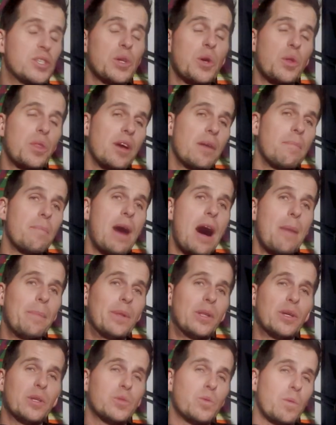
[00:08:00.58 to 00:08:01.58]
So the
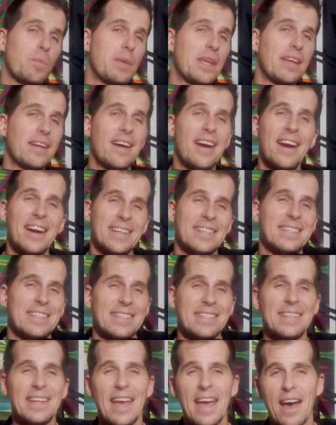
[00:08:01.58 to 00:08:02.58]
Mamluks were being
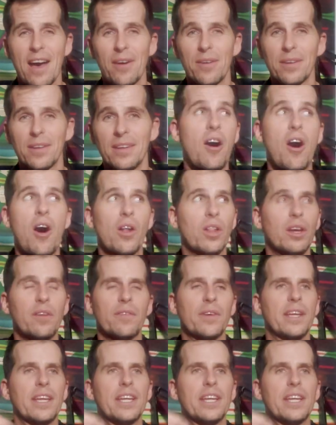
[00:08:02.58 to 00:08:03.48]
hunted down all over